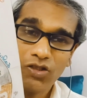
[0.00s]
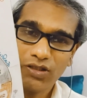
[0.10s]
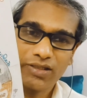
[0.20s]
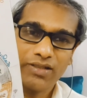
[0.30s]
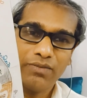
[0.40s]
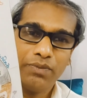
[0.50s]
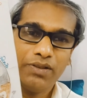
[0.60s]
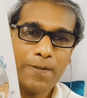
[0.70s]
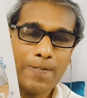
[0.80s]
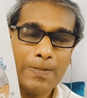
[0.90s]
called
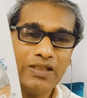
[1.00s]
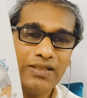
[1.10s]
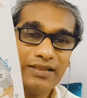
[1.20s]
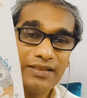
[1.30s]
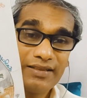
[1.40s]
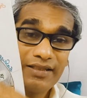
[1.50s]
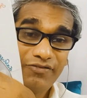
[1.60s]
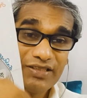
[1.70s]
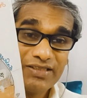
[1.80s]
Kalpa, the